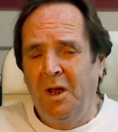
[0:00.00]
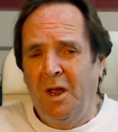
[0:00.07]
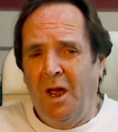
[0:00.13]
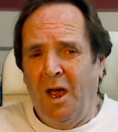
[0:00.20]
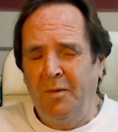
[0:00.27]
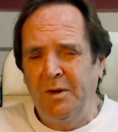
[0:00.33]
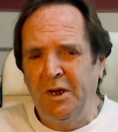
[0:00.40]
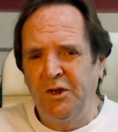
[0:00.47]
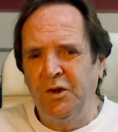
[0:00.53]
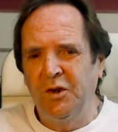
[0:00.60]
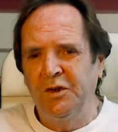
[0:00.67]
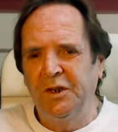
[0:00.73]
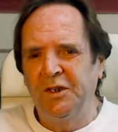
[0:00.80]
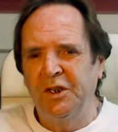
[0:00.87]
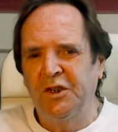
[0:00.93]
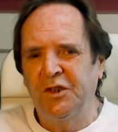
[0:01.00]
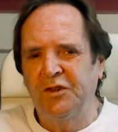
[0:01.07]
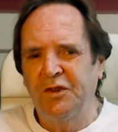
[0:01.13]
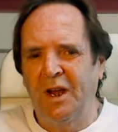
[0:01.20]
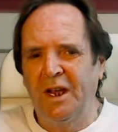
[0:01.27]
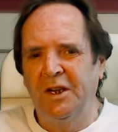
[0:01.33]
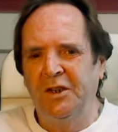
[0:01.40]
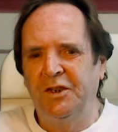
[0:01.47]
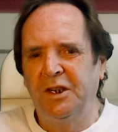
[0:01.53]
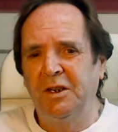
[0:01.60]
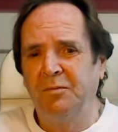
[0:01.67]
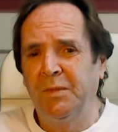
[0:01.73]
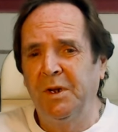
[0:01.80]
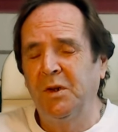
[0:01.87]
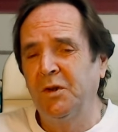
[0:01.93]
I mean, it's using this strategy
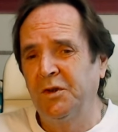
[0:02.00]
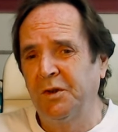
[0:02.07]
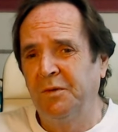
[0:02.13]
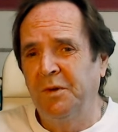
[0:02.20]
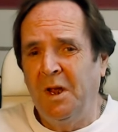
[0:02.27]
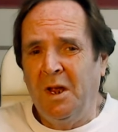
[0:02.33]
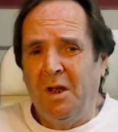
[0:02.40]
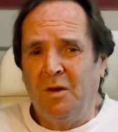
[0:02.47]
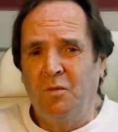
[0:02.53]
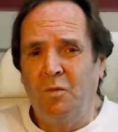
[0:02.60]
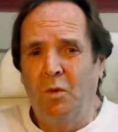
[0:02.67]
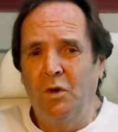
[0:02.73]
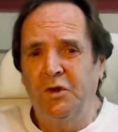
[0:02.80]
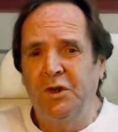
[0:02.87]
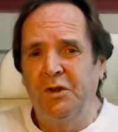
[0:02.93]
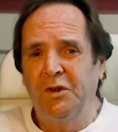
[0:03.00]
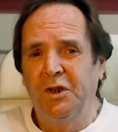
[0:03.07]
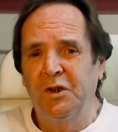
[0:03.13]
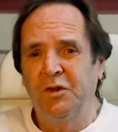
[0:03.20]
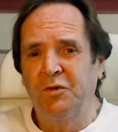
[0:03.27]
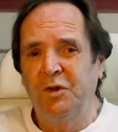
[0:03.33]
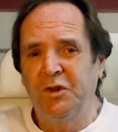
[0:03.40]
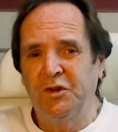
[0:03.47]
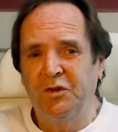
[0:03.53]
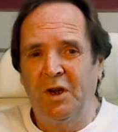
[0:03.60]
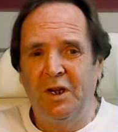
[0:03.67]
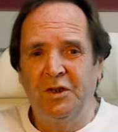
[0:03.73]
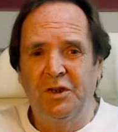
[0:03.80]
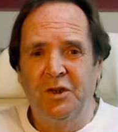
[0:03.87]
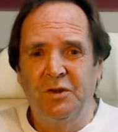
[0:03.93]
because of Washington's
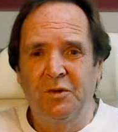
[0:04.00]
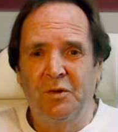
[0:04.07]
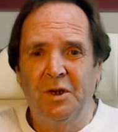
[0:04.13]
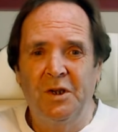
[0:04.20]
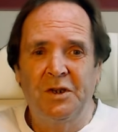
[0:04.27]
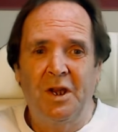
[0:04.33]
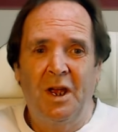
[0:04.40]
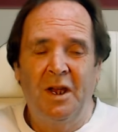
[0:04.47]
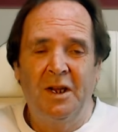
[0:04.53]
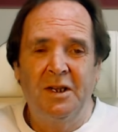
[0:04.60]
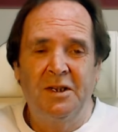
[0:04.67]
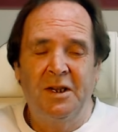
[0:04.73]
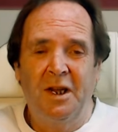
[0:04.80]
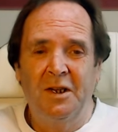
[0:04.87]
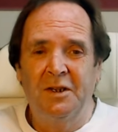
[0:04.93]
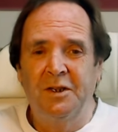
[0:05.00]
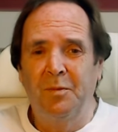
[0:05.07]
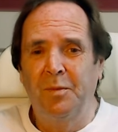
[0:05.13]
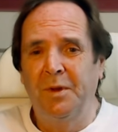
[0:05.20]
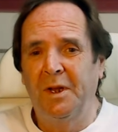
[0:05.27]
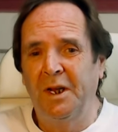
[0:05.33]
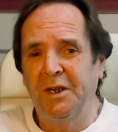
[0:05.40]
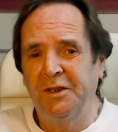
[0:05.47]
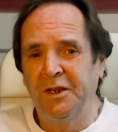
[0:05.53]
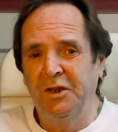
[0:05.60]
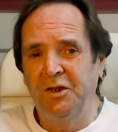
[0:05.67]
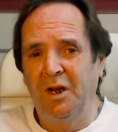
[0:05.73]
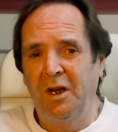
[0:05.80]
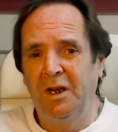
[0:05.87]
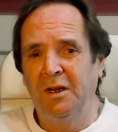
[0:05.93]
restrictions on its high-tech supplies to
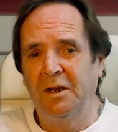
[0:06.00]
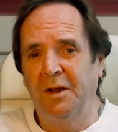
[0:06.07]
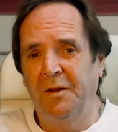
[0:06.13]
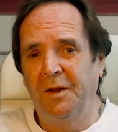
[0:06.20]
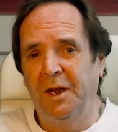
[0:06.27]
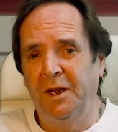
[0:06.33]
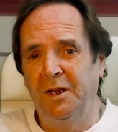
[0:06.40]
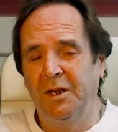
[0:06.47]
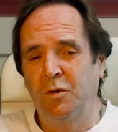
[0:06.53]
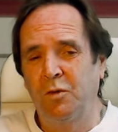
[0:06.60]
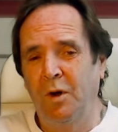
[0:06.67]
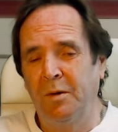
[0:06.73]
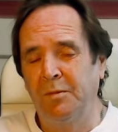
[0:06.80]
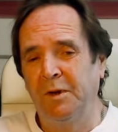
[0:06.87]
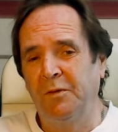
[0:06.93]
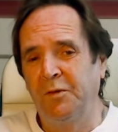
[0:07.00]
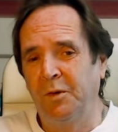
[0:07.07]
China and equipment for